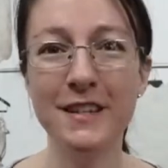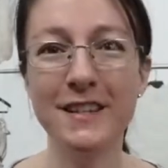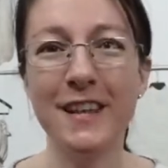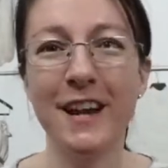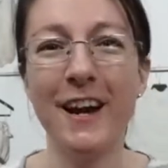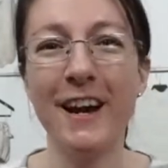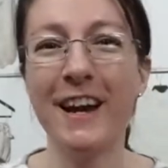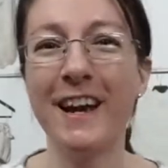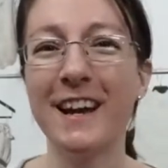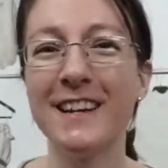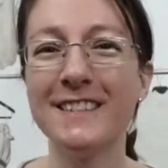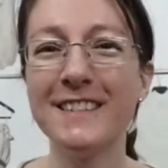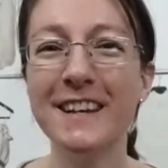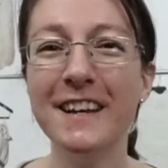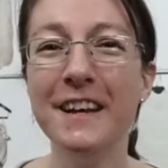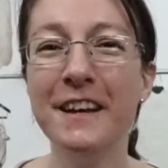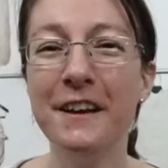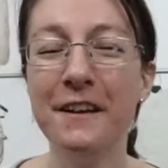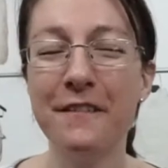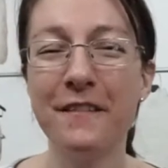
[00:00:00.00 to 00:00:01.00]
sorry guys,
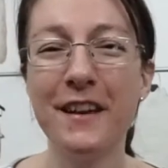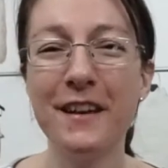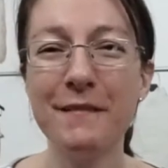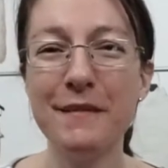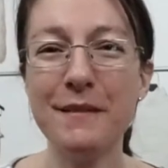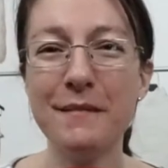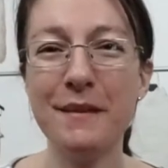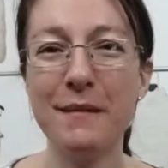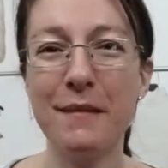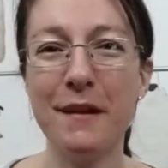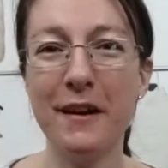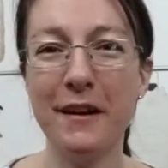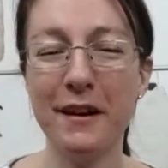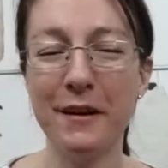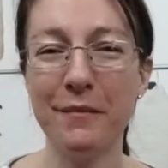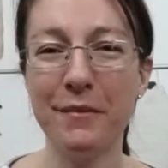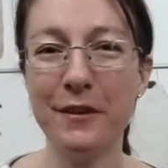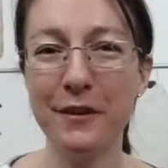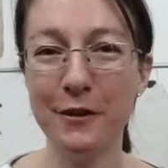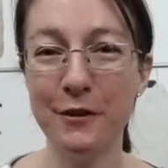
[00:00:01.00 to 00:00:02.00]
when I made my
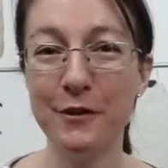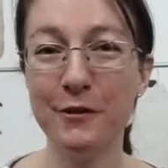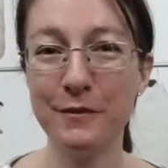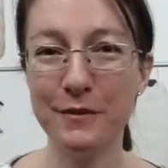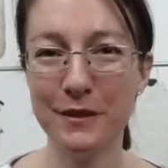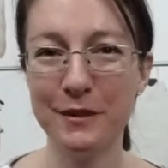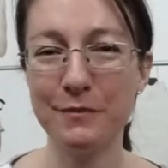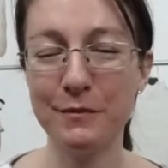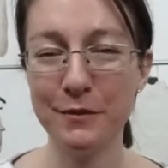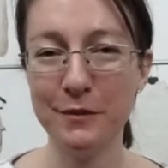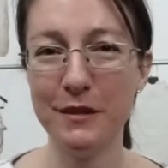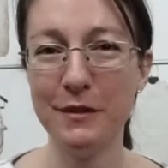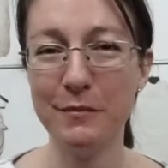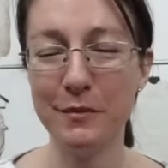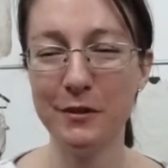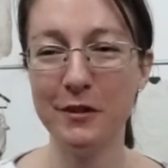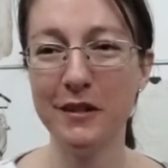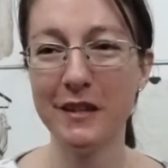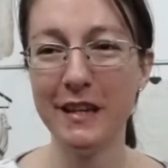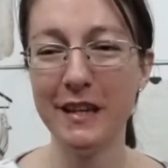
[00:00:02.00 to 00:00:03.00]
mock-up, the hood was really
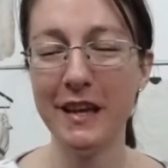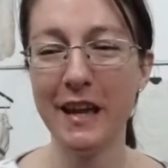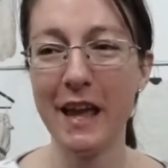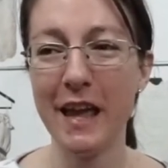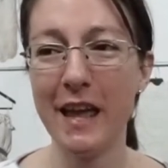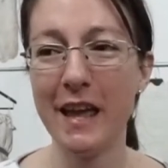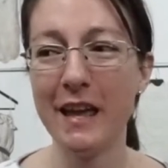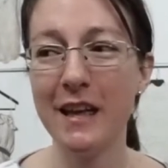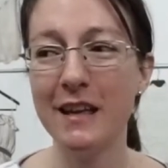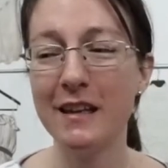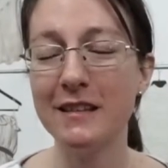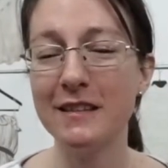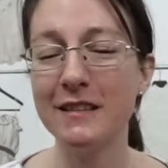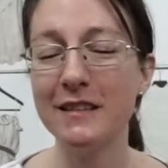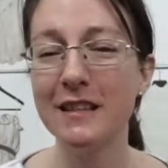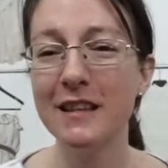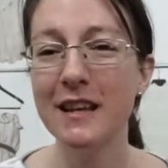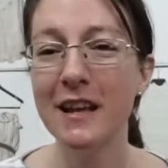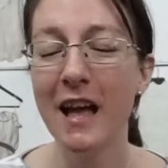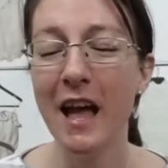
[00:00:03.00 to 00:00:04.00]
bulky
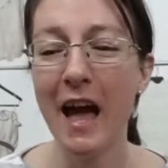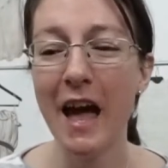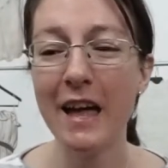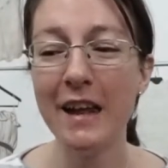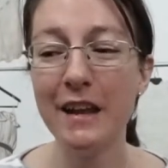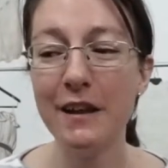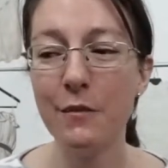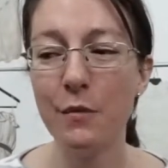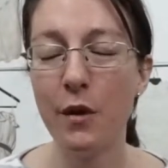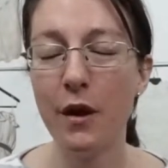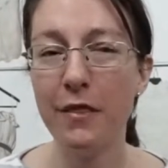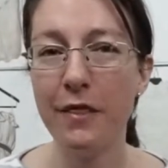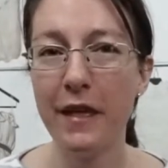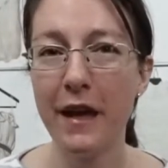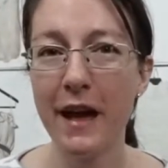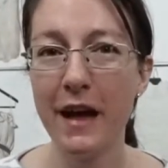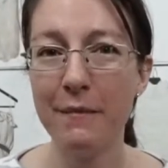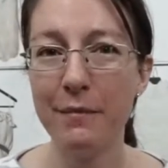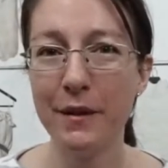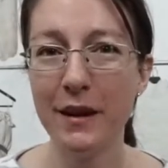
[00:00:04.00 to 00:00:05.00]
and I didn't want
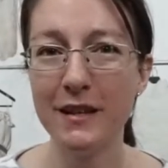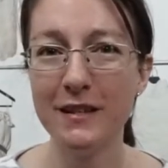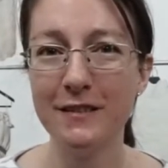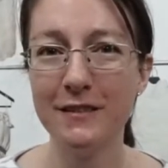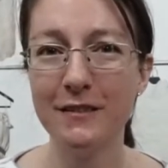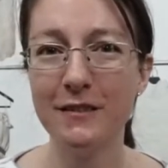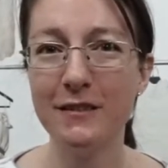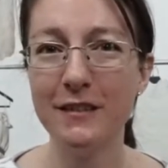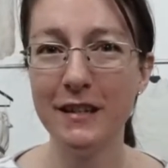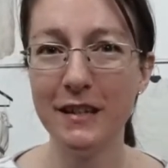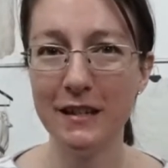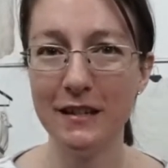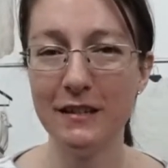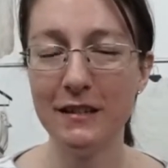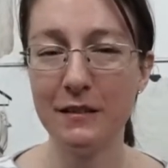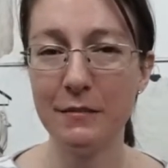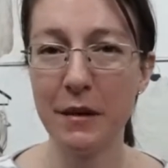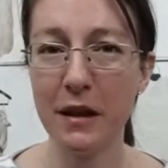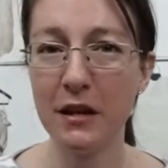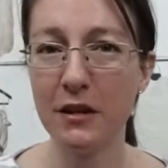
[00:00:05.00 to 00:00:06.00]
that, but I still needed
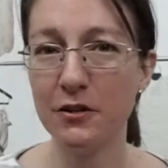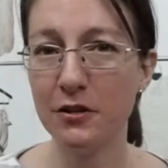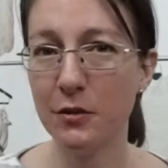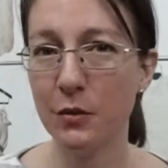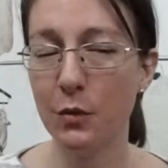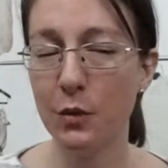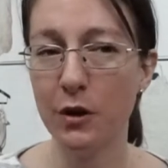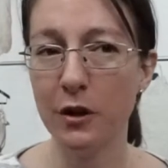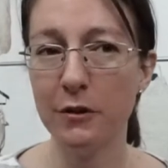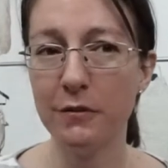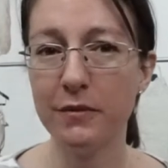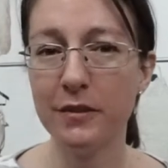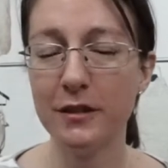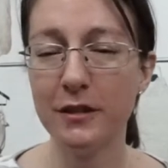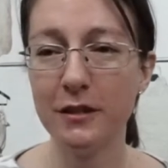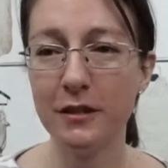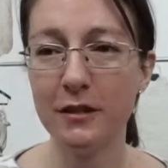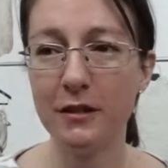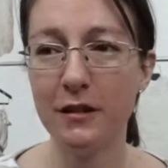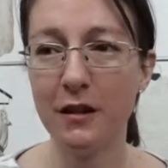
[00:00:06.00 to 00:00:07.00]
some extra warmth
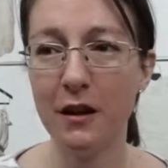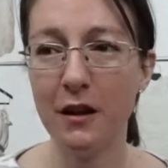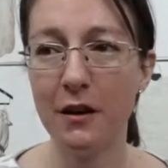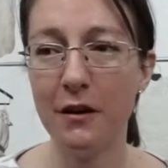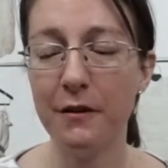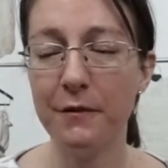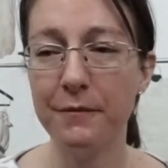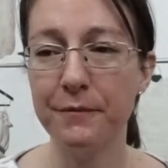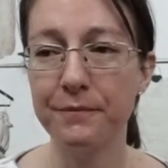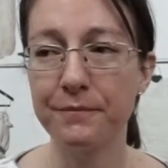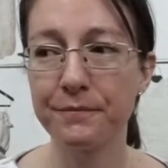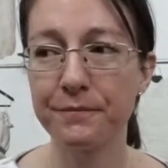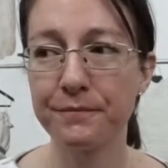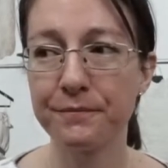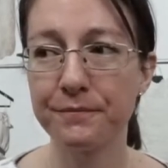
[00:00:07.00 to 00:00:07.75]
to,